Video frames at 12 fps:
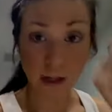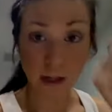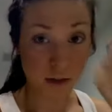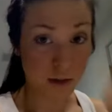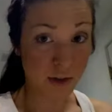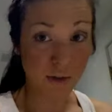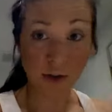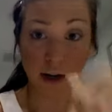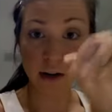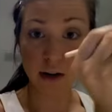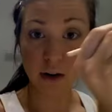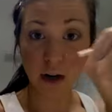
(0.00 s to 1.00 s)
Just run
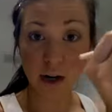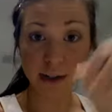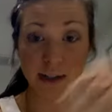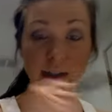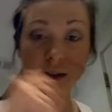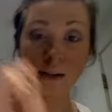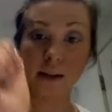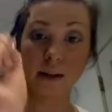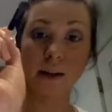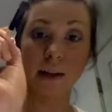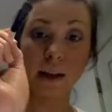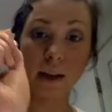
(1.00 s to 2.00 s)
it across,
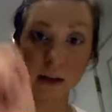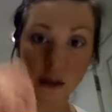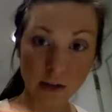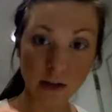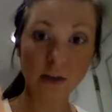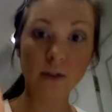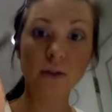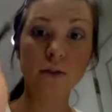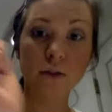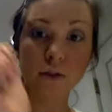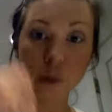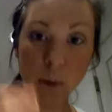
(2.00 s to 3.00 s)
literally like
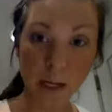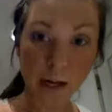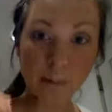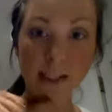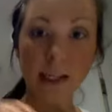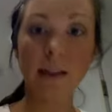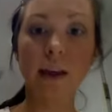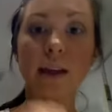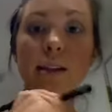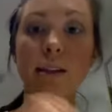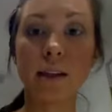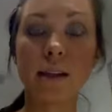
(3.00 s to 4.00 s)
2 times like this,
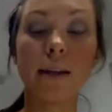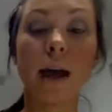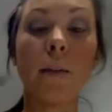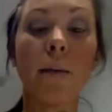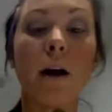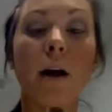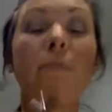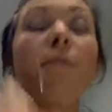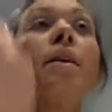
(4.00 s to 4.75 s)
tap it off,